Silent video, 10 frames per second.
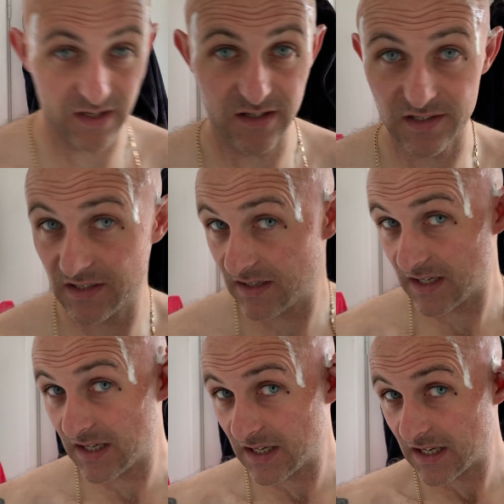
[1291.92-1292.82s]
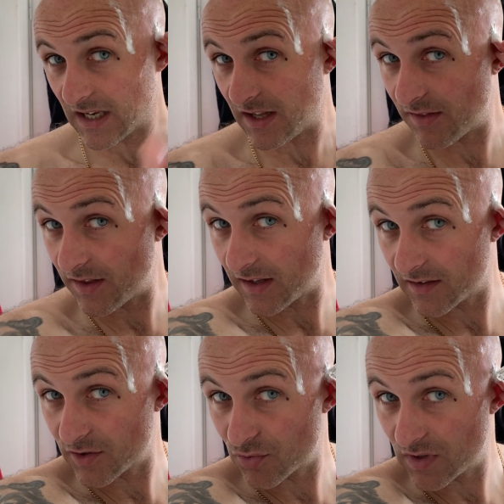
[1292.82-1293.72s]
it is. I think
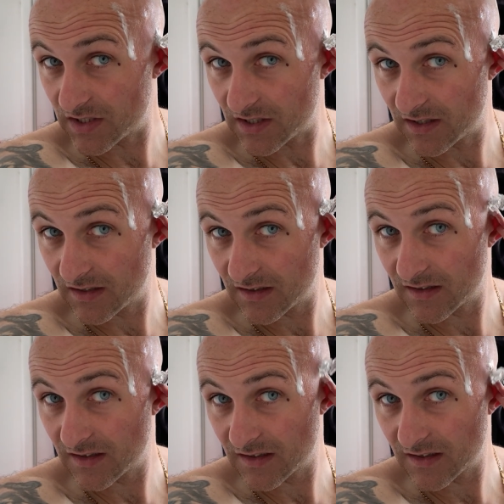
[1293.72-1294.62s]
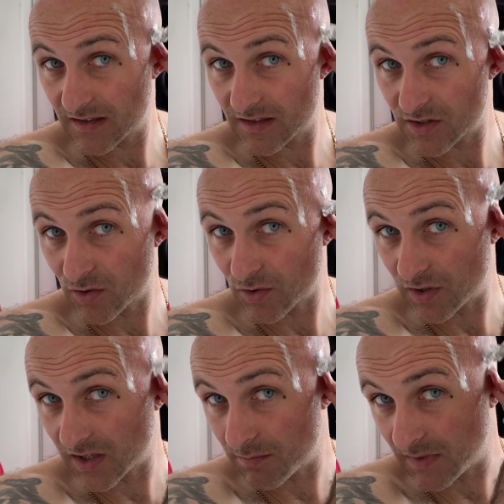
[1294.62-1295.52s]
this razor is not going
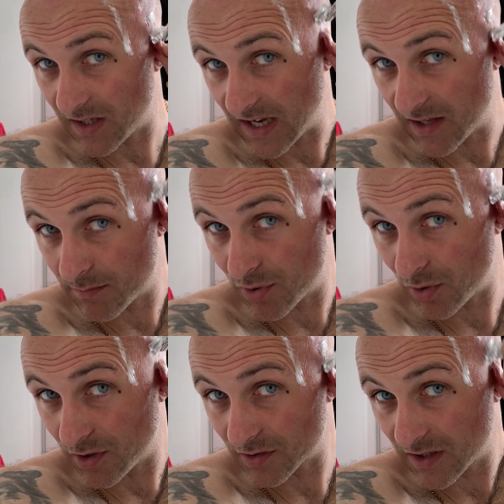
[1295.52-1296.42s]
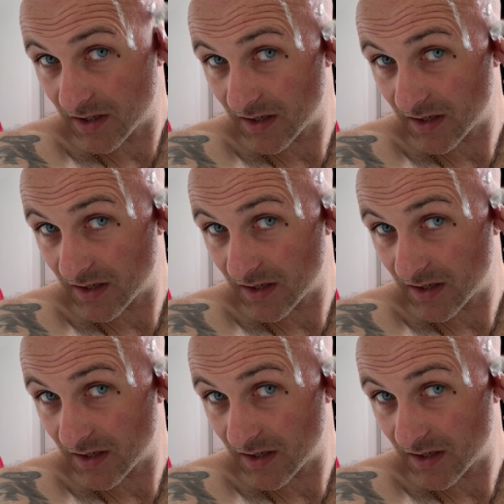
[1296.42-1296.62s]
to give me the end product